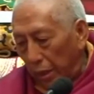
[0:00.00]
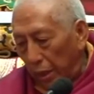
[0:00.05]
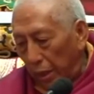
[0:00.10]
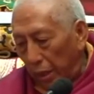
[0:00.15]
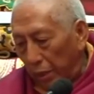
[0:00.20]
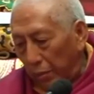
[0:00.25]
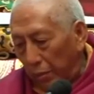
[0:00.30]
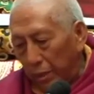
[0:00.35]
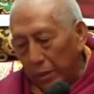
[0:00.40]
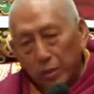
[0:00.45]

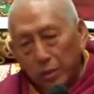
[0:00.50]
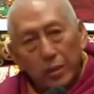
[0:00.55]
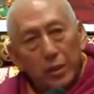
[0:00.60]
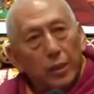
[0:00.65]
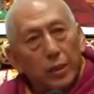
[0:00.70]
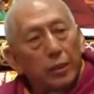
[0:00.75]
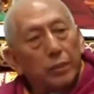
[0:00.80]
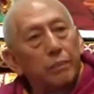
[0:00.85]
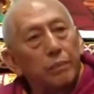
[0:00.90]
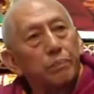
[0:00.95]
I must
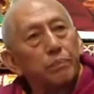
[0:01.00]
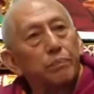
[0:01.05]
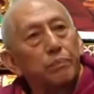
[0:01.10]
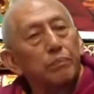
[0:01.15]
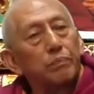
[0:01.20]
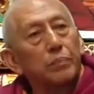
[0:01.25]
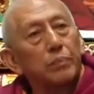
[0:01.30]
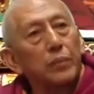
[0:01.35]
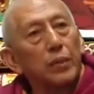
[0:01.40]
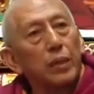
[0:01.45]

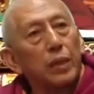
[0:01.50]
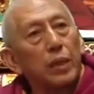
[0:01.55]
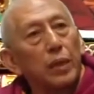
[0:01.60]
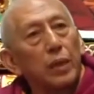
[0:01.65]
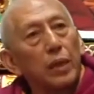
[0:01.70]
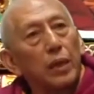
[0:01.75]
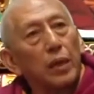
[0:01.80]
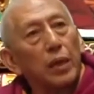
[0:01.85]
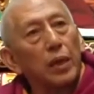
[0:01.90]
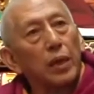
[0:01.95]

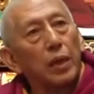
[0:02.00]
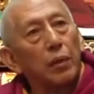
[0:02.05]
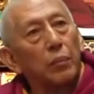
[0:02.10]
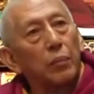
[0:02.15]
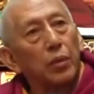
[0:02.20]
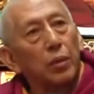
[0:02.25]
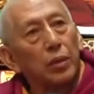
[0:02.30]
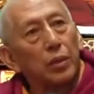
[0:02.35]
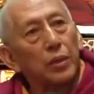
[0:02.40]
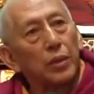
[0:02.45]

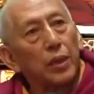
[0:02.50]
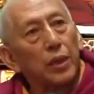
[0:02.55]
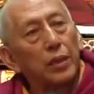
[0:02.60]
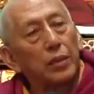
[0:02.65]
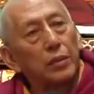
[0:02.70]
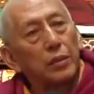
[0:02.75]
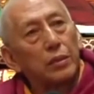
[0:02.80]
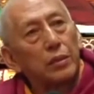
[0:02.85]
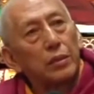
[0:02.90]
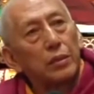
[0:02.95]

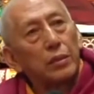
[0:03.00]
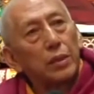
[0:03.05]
apologize